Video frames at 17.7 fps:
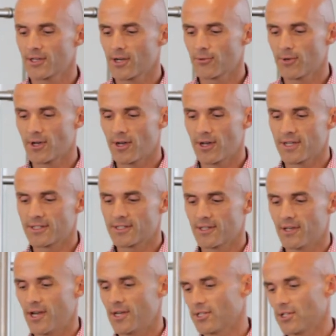And I realized
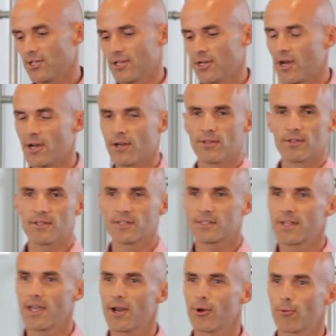that actually kind of the
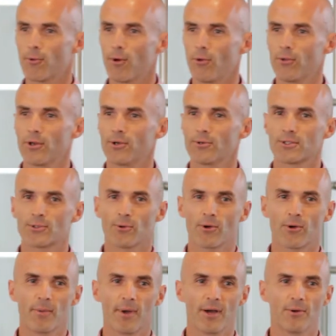dictator role that he was
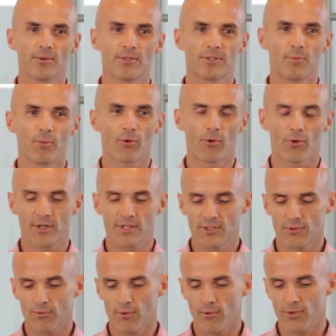talking about was more or
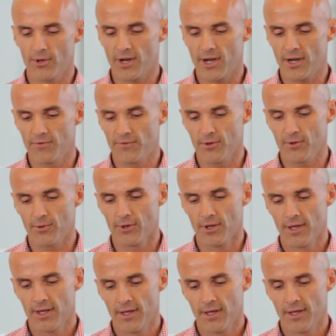less the role that I'd filled.